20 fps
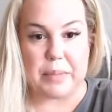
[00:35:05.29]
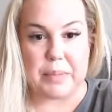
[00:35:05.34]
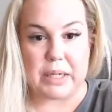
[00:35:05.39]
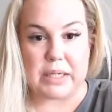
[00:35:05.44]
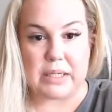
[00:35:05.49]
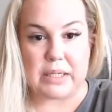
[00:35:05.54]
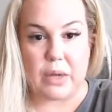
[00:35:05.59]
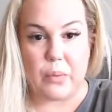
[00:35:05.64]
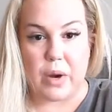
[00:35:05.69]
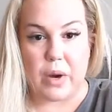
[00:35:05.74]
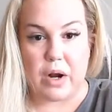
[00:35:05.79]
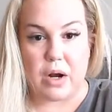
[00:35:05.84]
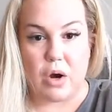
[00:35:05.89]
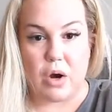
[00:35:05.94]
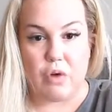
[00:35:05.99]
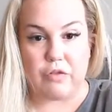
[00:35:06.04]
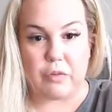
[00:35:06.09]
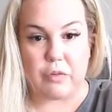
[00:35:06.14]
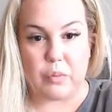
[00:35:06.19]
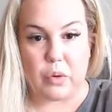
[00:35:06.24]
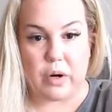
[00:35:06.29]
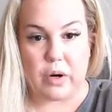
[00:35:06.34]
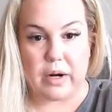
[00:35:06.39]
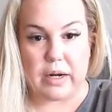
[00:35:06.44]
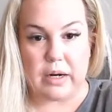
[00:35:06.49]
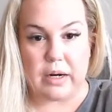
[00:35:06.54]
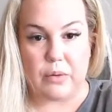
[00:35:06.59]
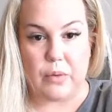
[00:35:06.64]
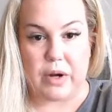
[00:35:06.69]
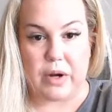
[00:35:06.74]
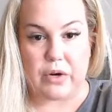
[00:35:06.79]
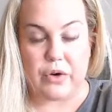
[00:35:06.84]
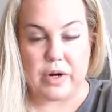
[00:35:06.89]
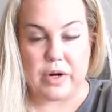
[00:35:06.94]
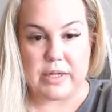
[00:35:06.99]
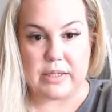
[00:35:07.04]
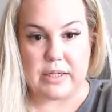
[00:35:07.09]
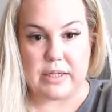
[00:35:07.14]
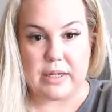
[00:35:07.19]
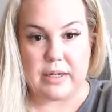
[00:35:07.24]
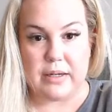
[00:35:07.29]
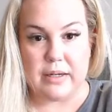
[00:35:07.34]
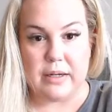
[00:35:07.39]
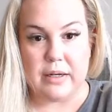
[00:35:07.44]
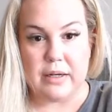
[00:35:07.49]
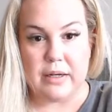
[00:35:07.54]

because I went overboard and went crazy.